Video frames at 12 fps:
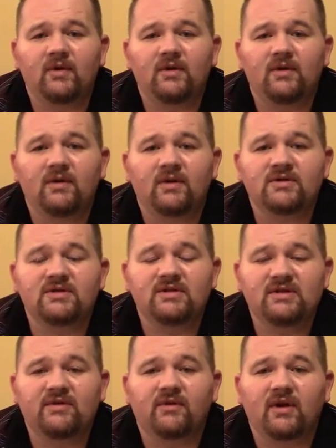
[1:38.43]
There's
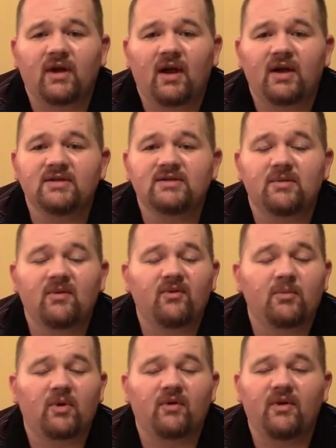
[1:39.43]
different kinds. Some of
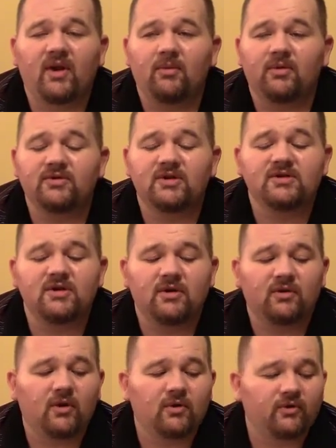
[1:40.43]
them are available just at
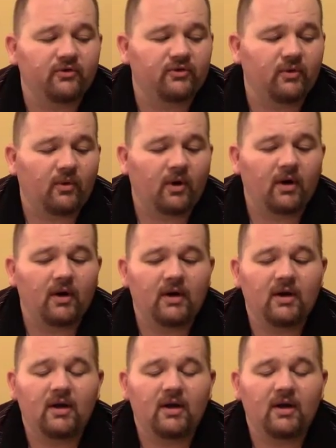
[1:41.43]
your local store.